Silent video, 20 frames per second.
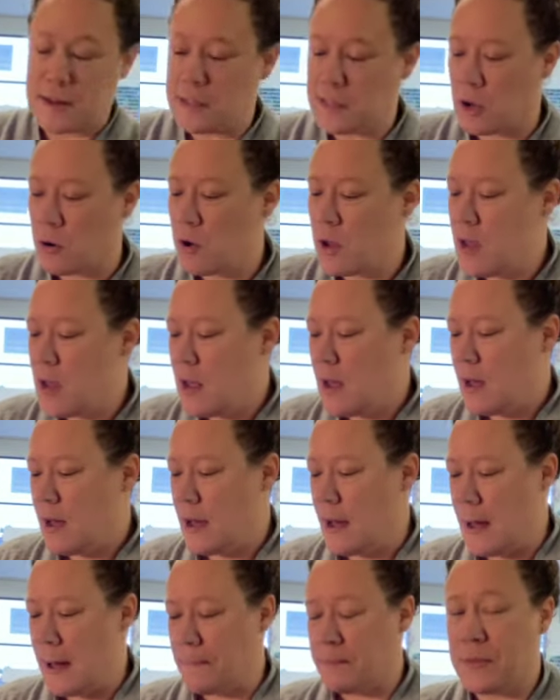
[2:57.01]
So
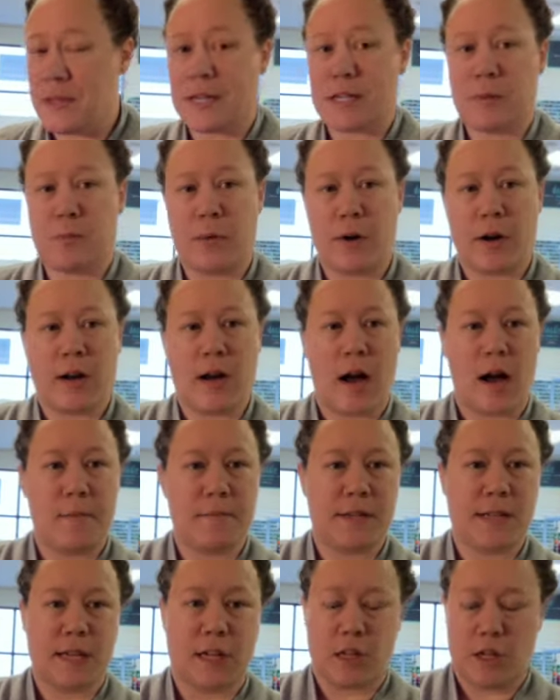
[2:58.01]
this book comes
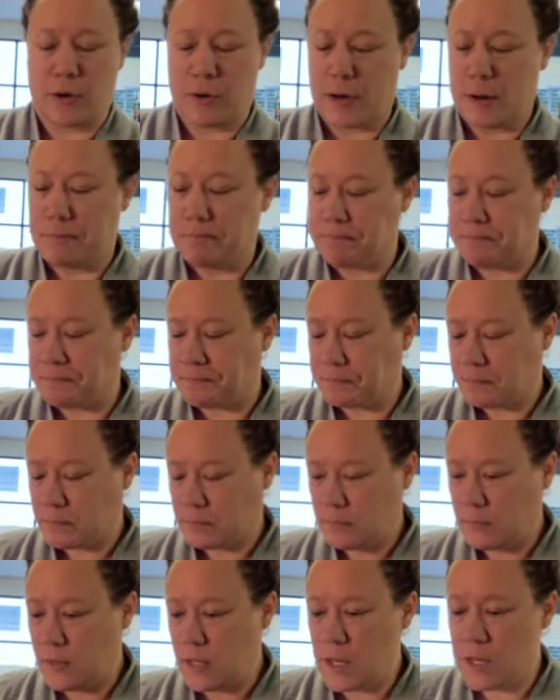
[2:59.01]
included.
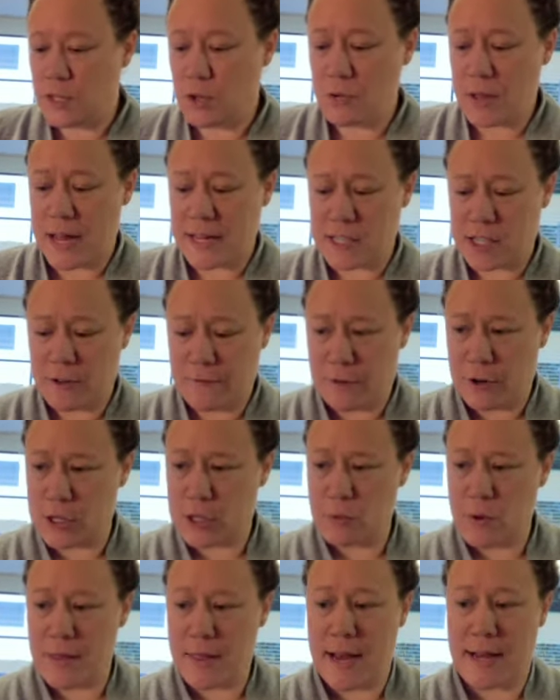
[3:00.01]
So that's the first
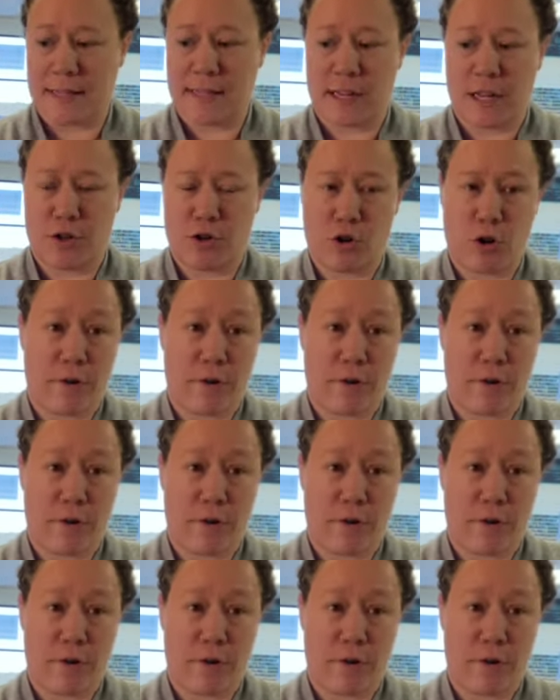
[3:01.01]
one, that's Intro